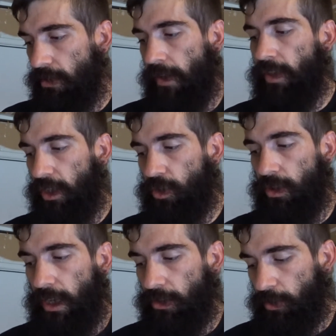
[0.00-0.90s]
Everything's
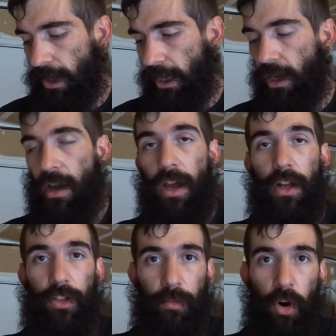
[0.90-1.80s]
torqued down to spec.
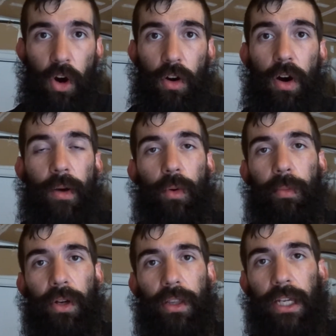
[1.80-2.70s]
Tomorrow I will
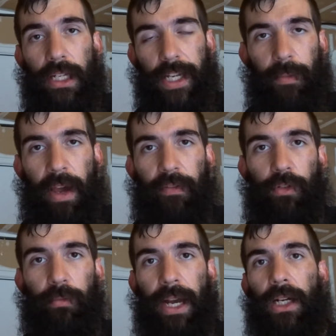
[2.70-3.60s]
put the intake
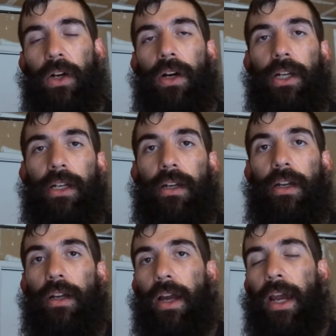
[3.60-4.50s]
manifold back on
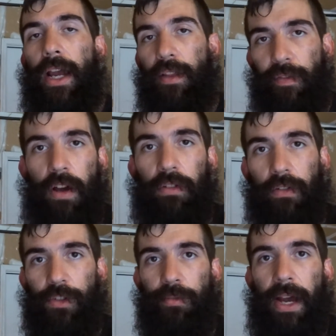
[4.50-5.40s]
and the valve
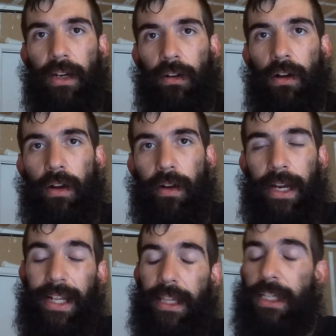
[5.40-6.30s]
covers back on
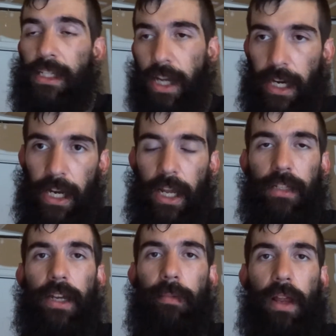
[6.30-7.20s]
and the second
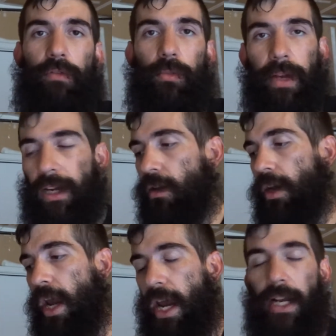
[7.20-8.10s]
intake manifold back on
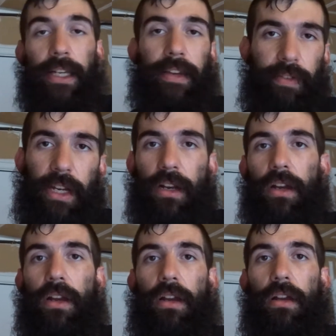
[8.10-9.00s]
and give it,
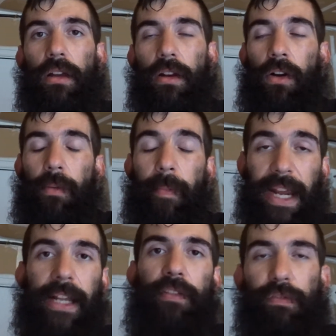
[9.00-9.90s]
or
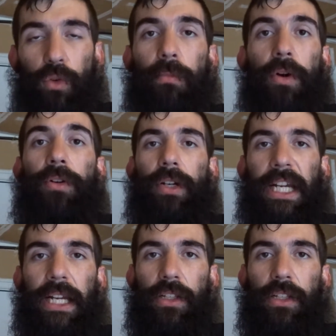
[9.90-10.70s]
make it full motor again.